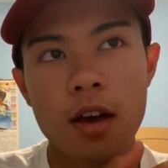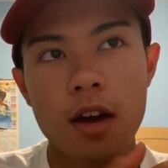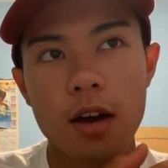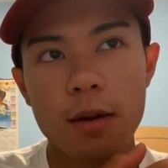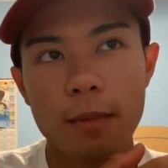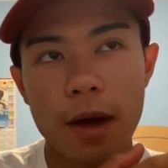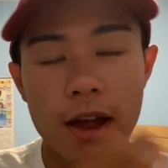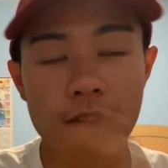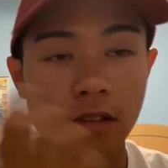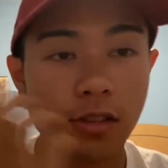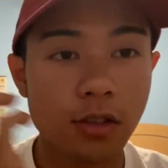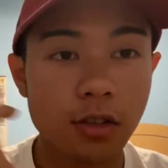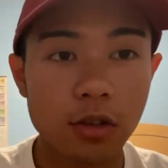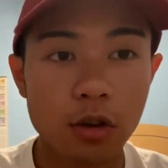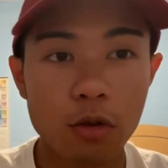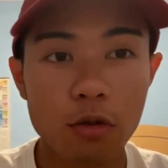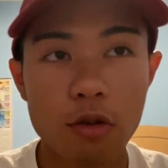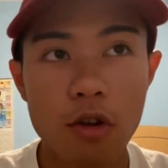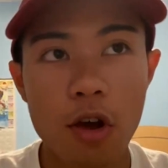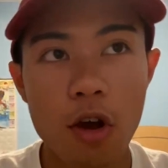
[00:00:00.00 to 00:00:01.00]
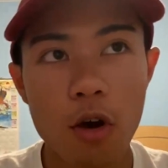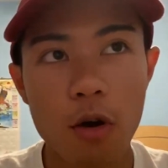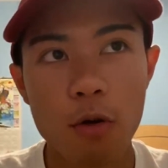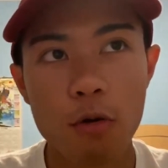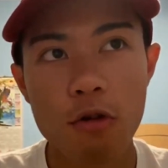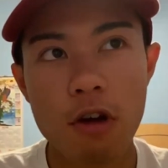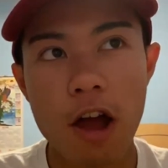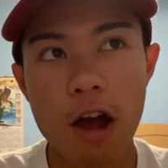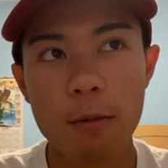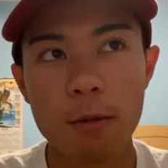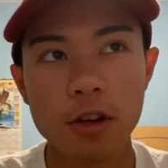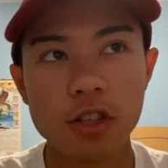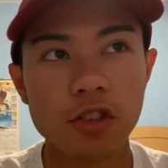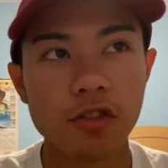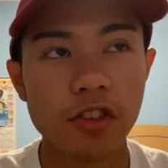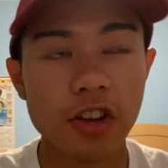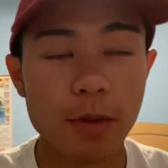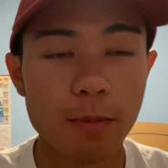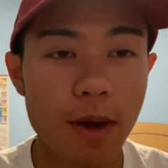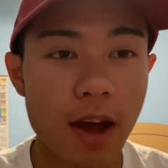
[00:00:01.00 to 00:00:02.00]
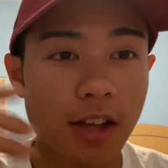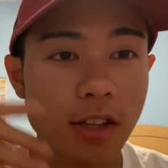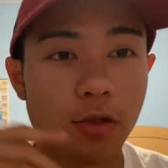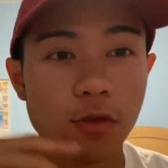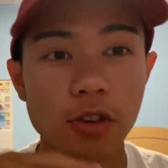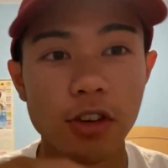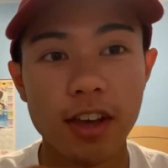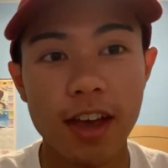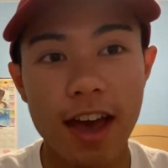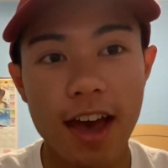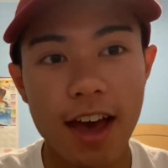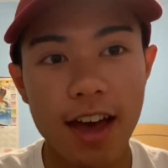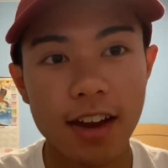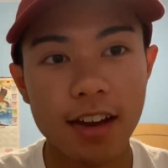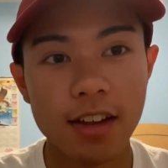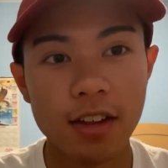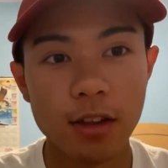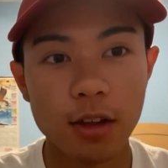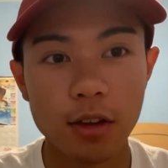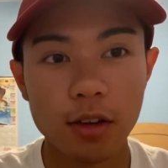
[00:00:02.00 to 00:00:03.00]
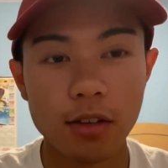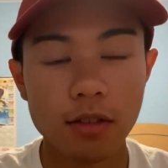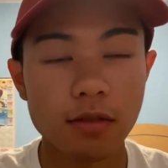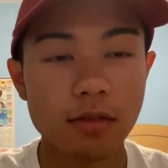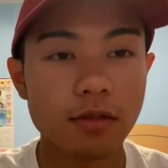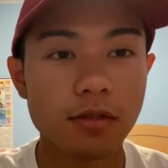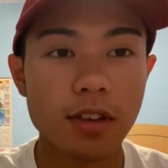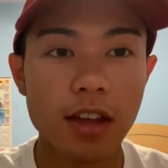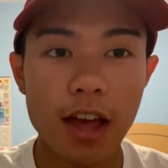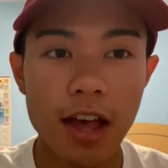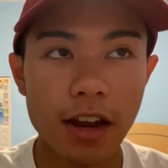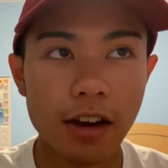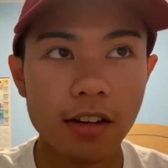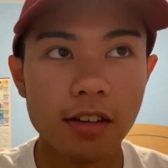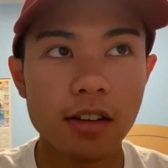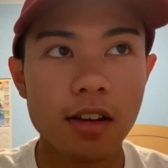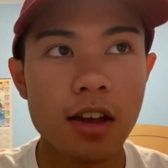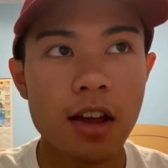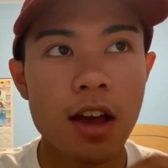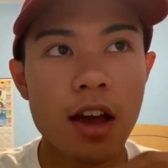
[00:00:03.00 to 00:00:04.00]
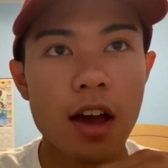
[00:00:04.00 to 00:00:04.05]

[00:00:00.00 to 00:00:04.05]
I honestly don't know how much of an impact it really had in the end,